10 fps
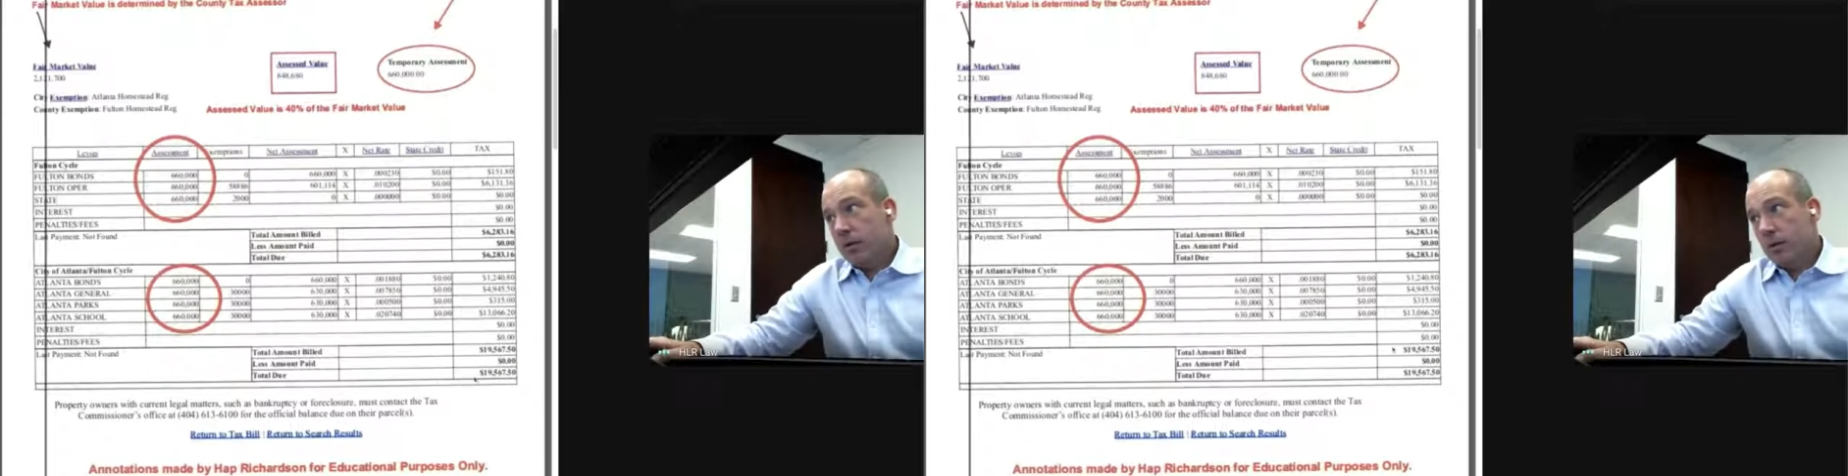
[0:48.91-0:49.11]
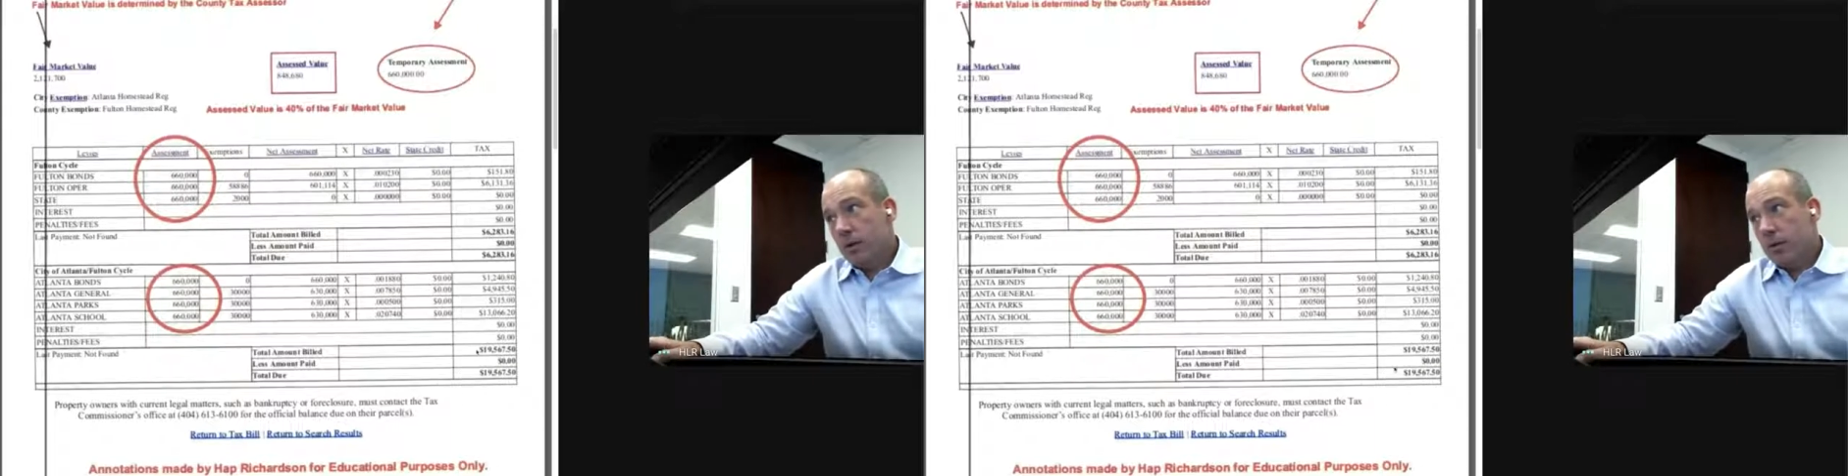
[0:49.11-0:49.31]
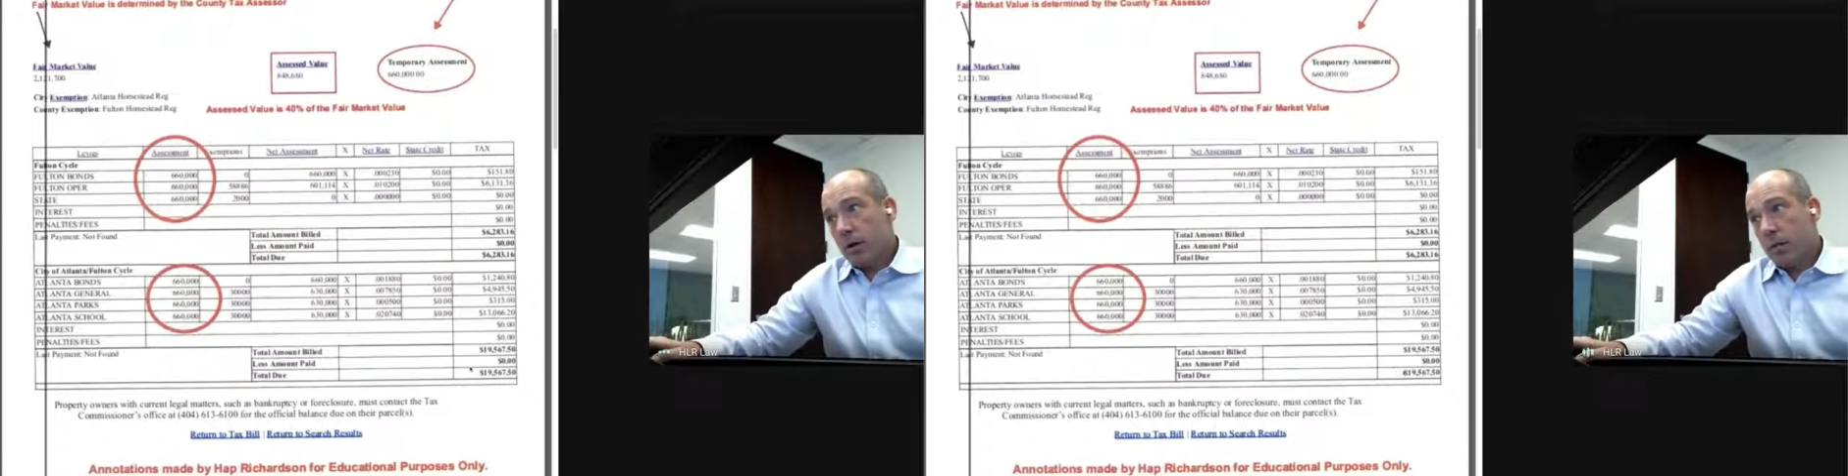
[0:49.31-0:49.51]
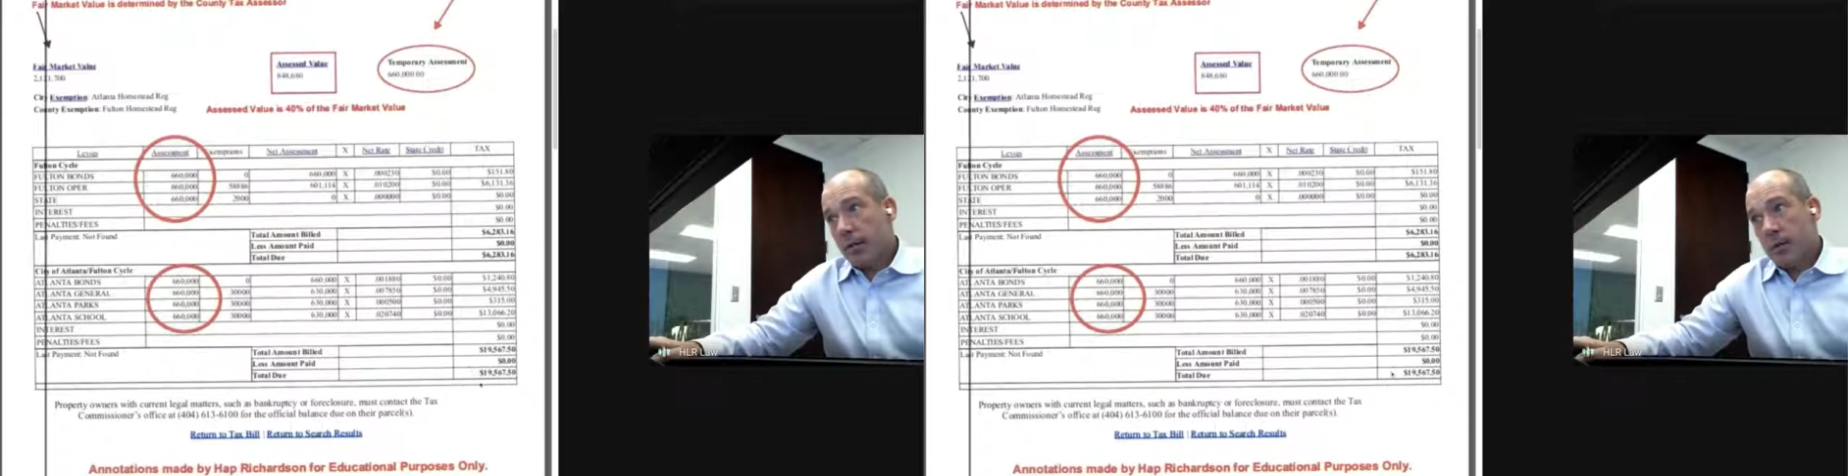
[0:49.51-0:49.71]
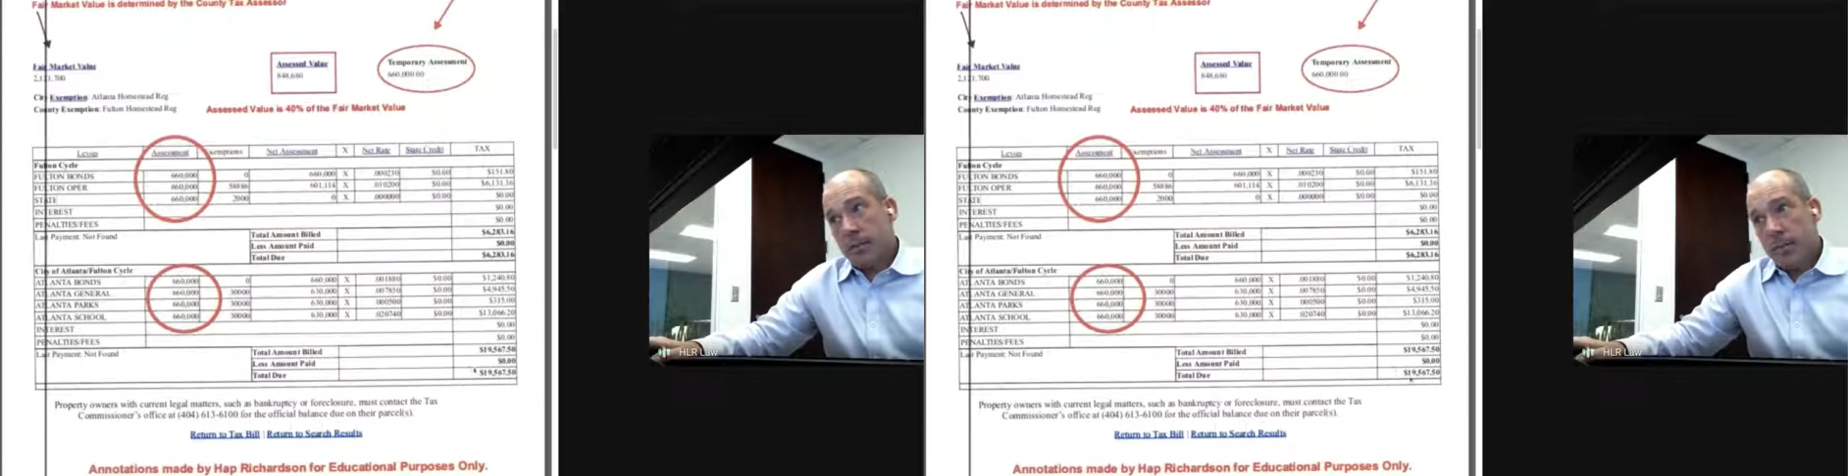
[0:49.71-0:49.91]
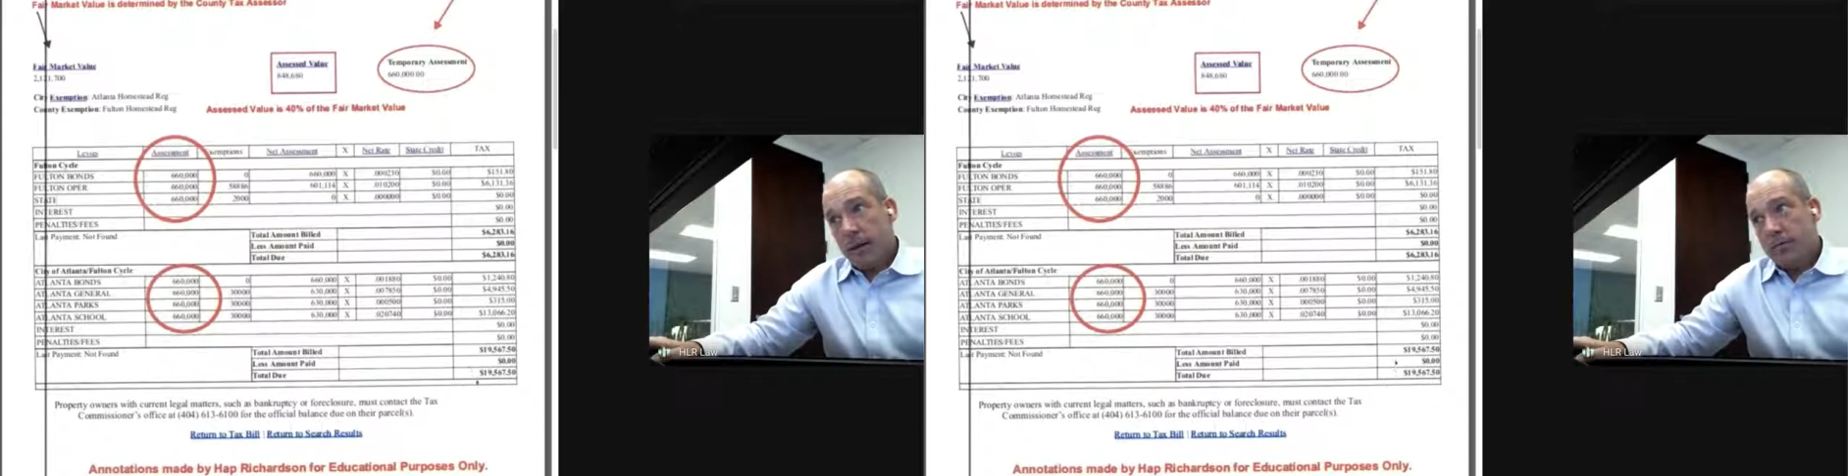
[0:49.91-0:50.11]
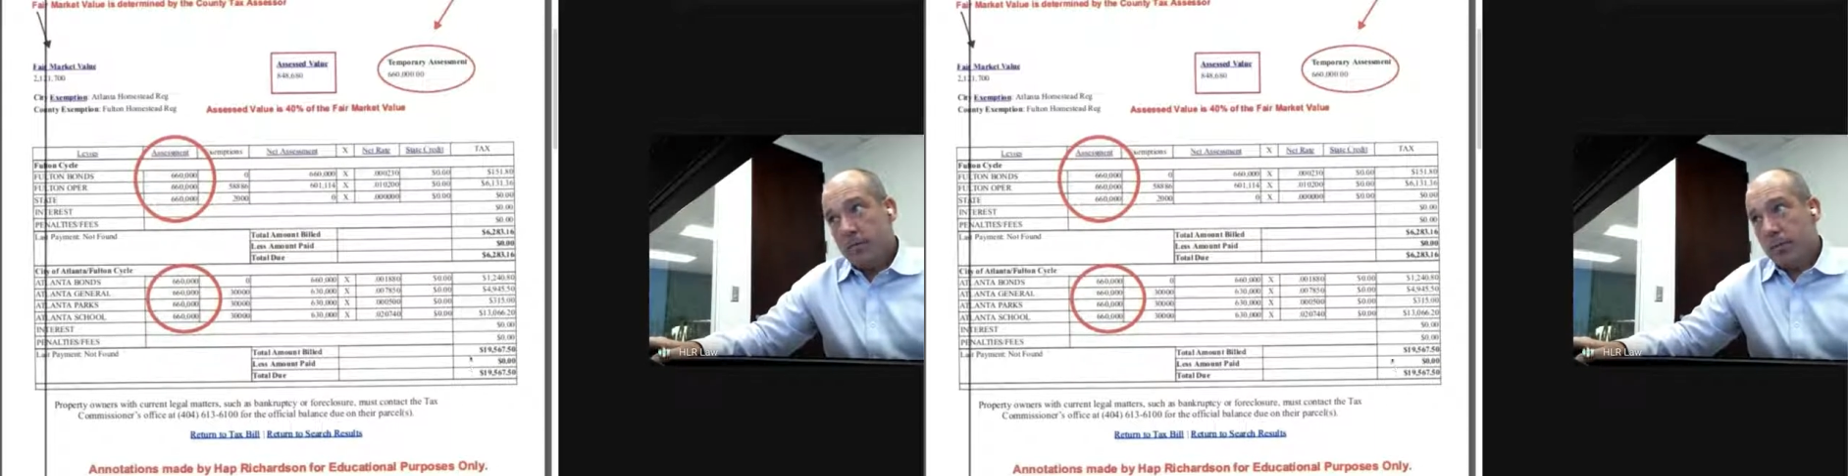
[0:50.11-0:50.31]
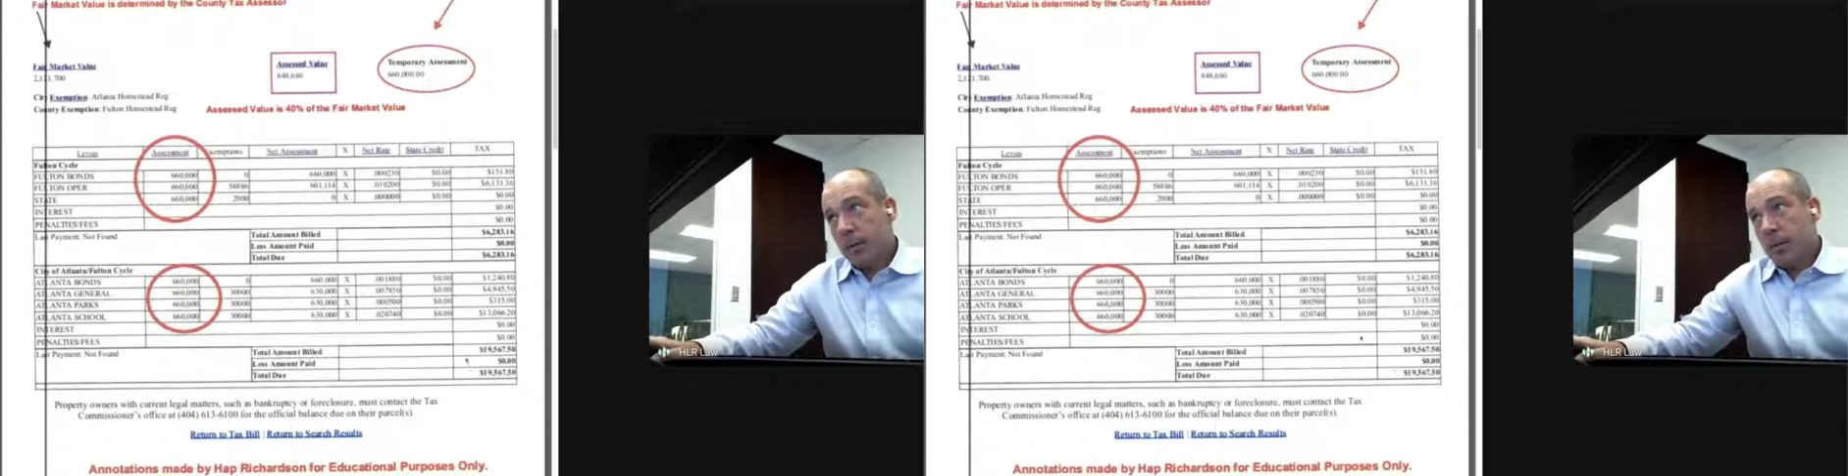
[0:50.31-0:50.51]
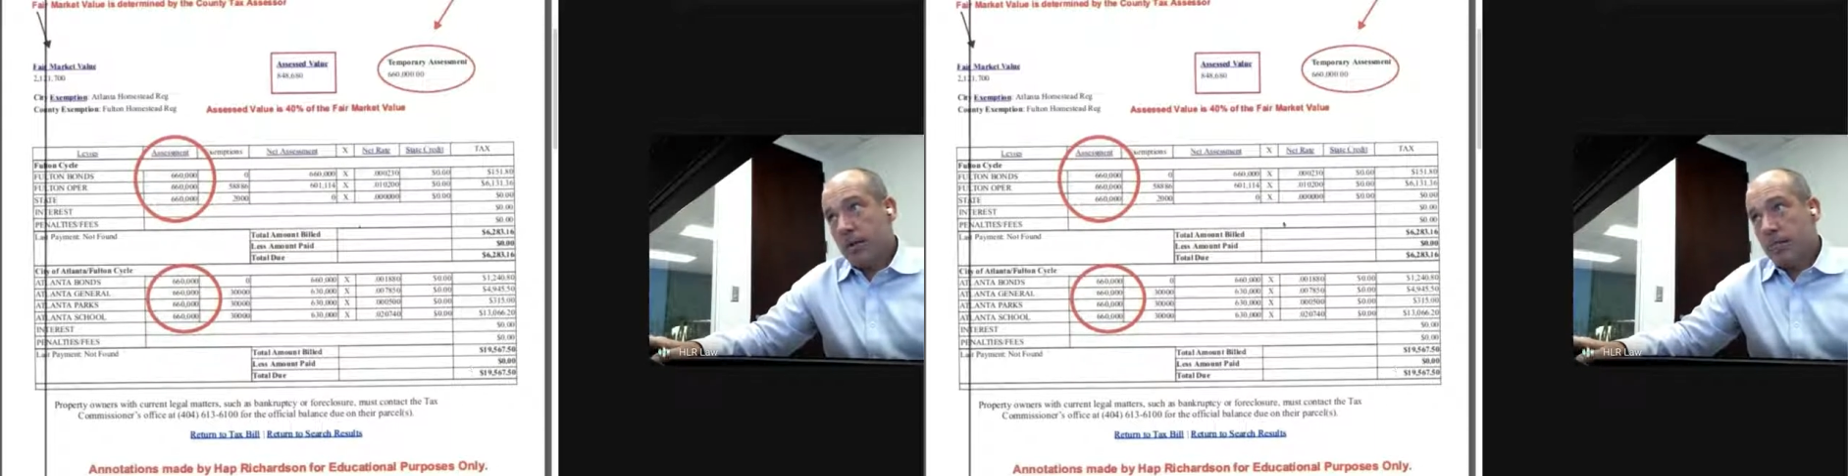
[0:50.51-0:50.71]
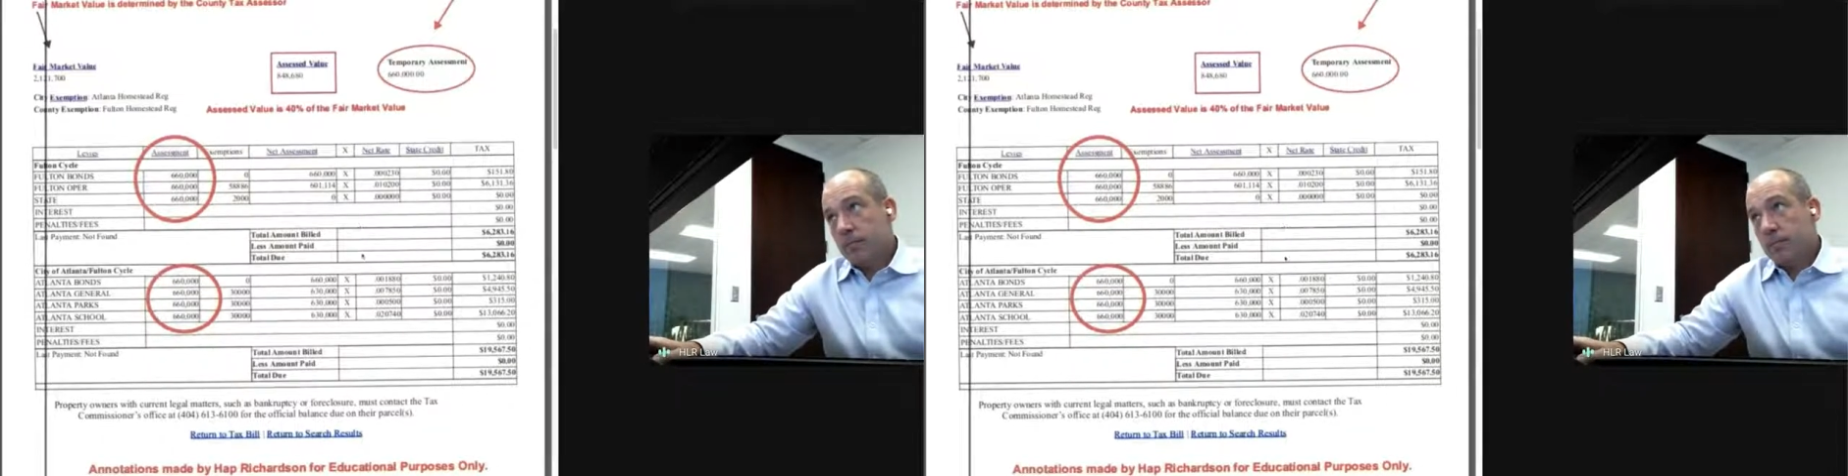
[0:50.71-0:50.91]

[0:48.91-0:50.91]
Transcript: to determine the amount of your bill.